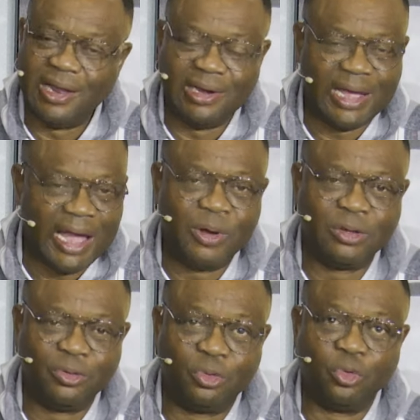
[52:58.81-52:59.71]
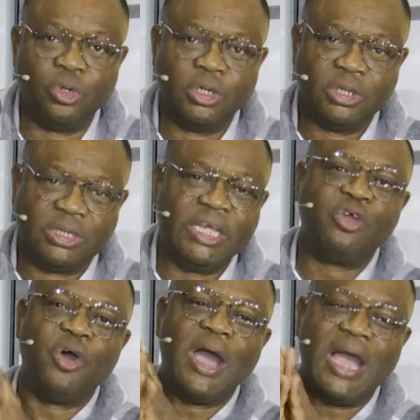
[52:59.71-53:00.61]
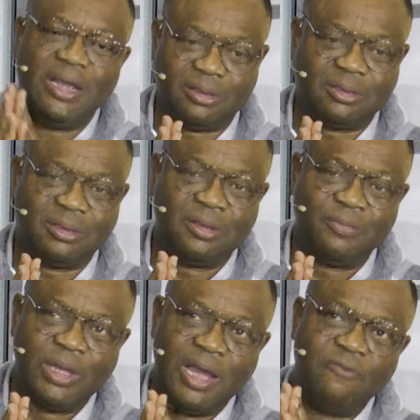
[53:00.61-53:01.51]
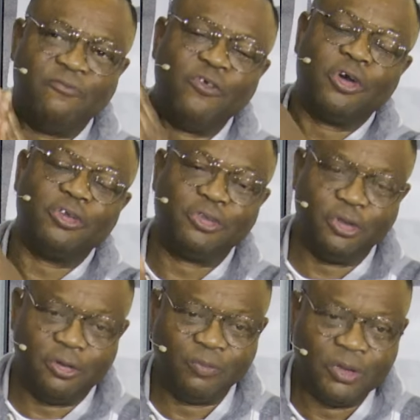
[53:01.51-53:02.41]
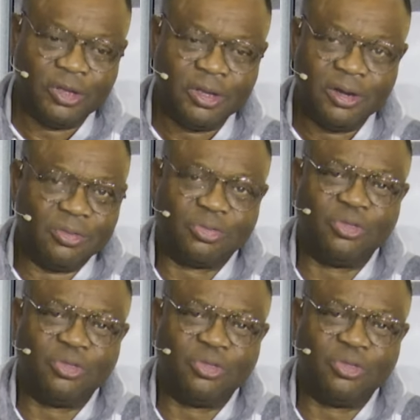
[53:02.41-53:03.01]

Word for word: And I want you to take your eyes and focus on the